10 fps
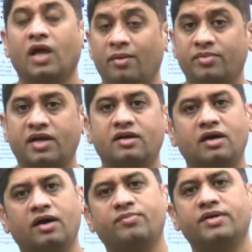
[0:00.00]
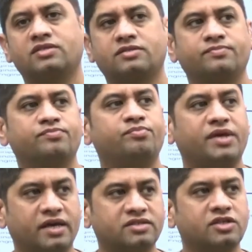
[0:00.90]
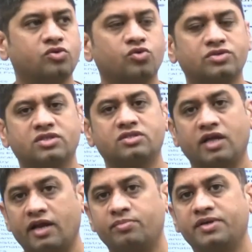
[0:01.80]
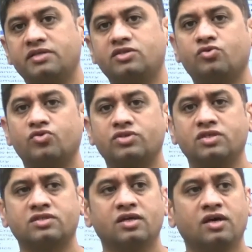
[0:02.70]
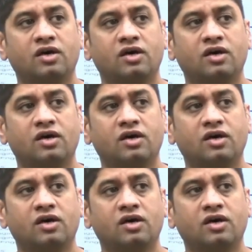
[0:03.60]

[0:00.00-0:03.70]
MTech, MS, PhD courses, direct PhD courses